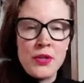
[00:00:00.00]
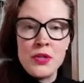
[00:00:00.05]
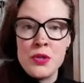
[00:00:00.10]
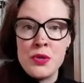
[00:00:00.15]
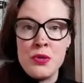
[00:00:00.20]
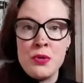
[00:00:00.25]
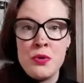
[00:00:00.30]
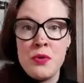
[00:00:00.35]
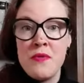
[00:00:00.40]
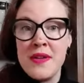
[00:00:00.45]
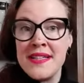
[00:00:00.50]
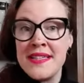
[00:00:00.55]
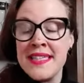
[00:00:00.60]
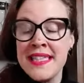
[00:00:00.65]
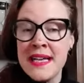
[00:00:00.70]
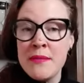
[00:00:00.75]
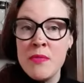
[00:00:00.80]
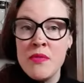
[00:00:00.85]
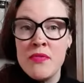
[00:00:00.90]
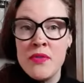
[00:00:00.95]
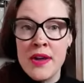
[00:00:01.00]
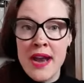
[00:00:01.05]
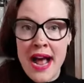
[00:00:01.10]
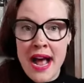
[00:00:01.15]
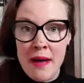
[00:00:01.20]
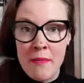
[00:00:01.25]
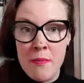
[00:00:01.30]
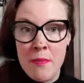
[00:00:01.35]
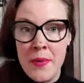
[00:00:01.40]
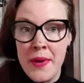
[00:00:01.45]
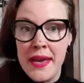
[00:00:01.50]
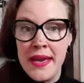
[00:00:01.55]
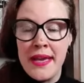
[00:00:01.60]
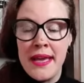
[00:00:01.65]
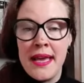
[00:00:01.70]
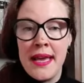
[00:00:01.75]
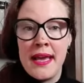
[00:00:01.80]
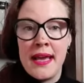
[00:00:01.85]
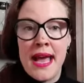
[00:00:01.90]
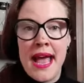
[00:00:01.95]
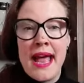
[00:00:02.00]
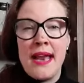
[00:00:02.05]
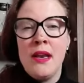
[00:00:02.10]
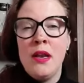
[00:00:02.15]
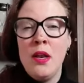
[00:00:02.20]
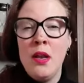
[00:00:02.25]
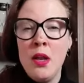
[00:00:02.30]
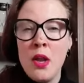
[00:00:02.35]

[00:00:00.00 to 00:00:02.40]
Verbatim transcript: to do with some of her upbringing and a